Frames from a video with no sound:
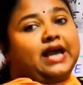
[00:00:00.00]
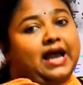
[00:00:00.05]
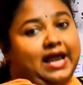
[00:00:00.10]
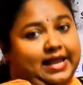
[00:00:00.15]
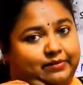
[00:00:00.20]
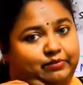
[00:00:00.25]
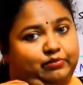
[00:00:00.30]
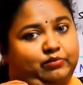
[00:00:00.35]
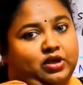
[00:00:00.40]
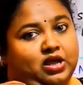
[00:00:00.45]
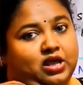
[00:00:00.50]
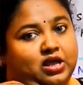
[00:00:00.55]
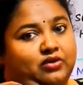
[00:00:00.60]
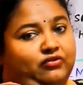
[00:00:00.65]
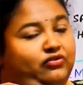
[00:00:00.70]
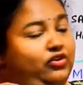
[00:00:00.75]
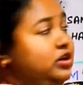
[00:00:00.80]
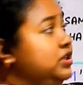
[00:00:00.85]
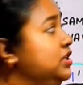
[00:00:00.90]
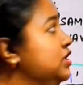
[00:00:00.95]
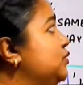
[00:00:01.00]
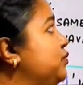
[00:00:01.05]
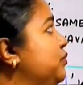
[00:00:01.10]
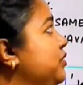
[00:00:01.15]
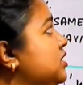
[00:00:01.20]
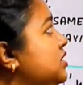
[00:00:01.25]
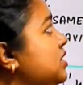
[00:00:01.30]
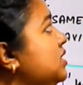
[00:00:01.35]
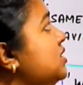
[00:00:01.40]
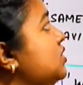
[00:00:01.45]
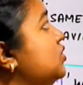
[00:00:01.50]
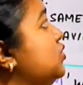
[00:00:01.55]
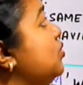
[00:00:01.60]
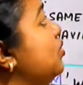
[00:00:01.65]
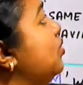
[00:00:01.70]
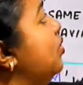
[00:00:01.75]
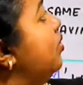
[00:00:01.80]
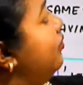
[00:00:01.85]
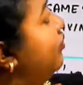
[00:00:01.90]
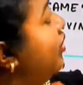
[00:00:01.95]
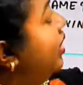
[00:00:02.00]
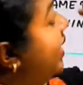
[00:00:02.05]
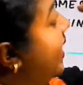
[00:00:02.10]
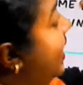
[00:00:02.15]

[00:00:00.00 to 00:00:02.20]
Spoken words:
time for the species to go for